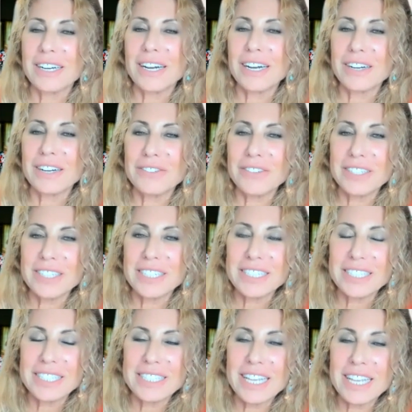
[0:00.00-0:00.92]
of
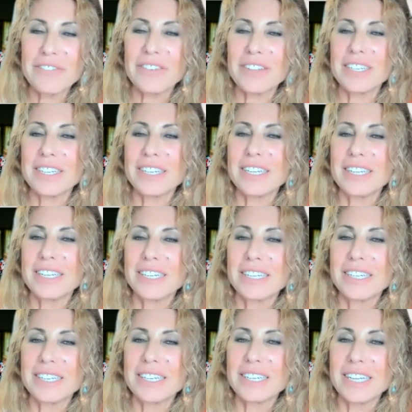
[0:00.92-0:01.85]

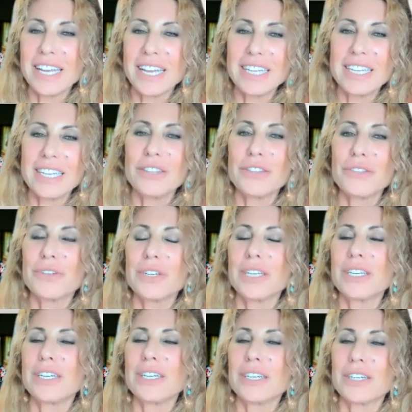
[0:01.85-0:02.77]

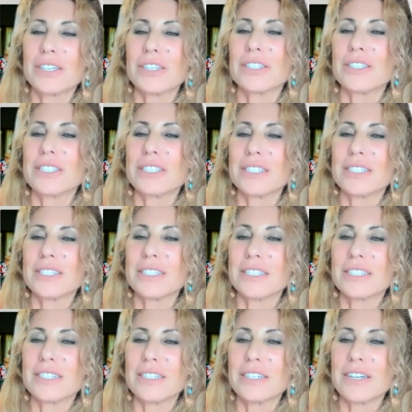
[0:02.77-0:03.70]
783 hertz
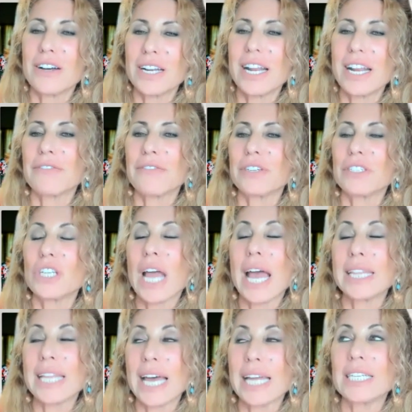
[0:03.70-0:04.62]
on average.
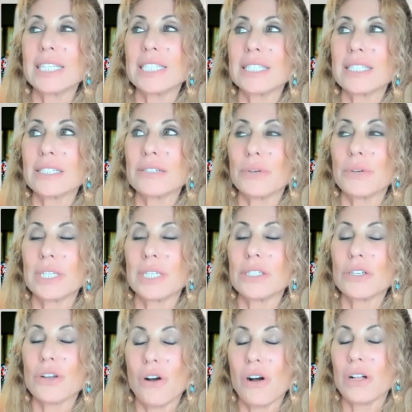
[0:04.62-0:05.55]
And that is what
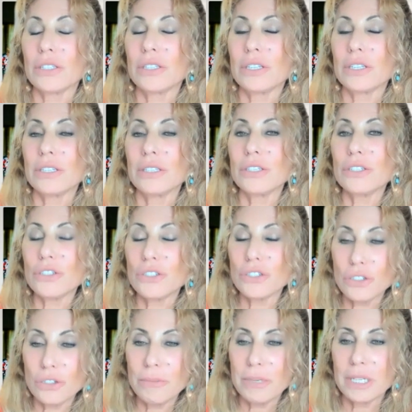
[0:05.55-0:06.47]
is called the
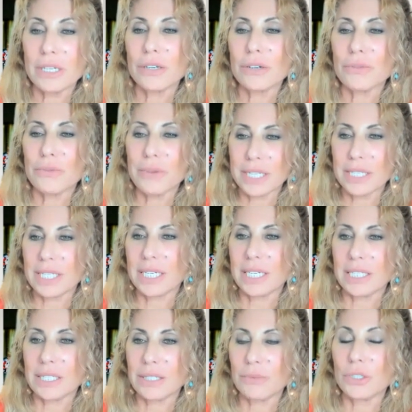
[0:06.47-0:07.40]
Schumann
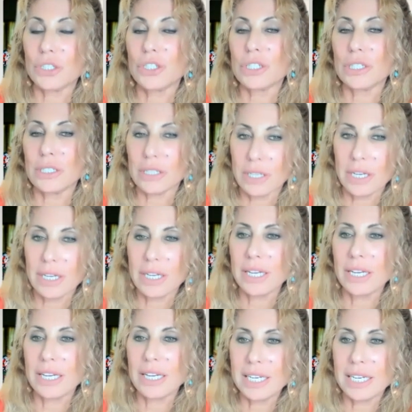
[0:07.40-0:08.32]
resonance, which is
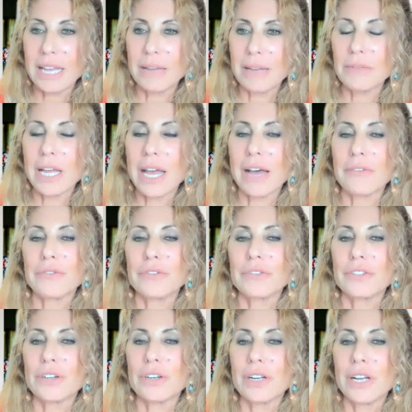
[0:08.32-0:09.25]
named
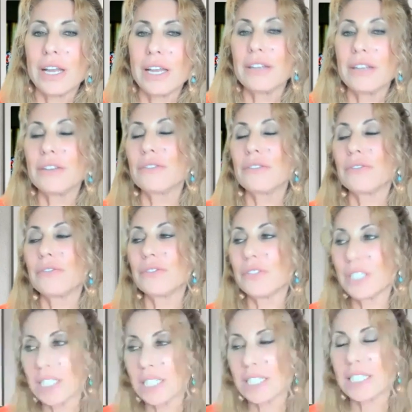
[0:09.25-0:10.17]
after a
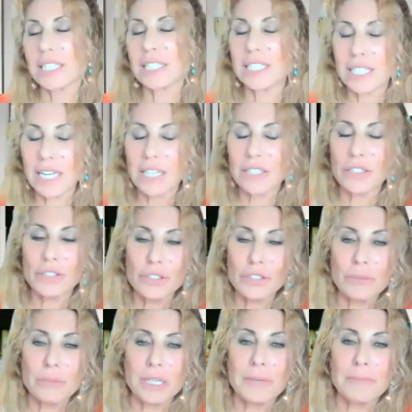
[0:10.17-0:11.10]
physicist, Dr.
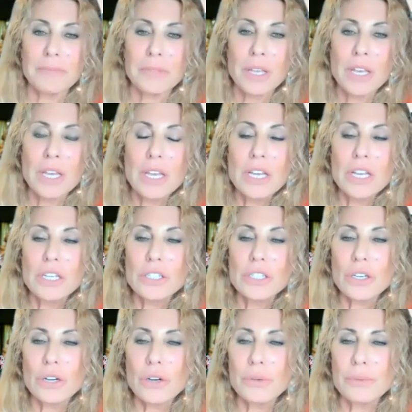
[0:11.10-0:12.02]
Schumann.
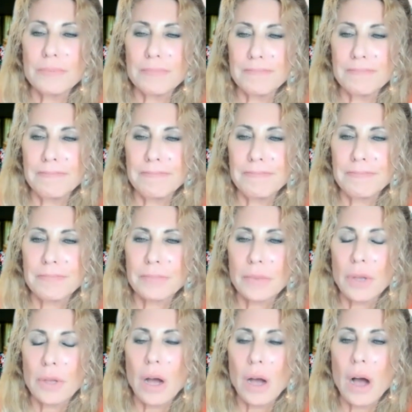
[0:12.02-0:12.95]
So,
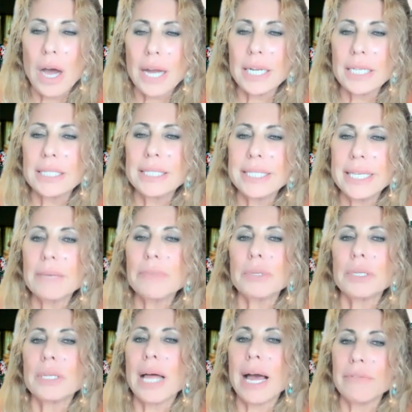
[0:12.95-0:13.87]
on a deep
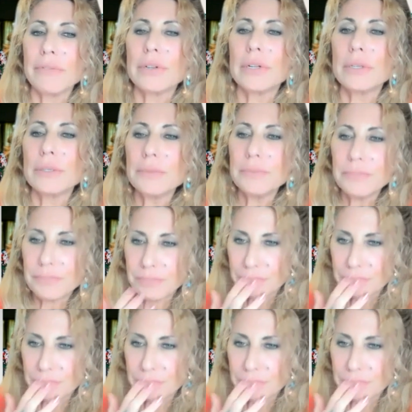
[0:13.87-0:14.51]
level,